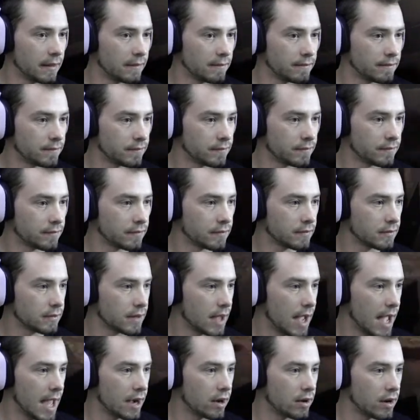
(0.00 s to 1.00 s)

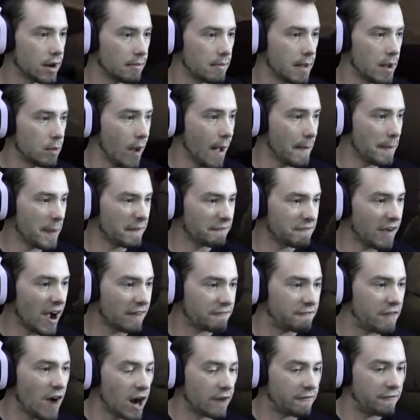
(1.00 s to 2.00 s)
I don't have my weapon.
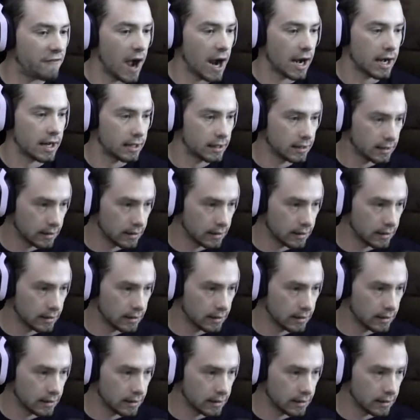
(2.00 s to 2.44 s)
Fuck! Fuck! Fuck!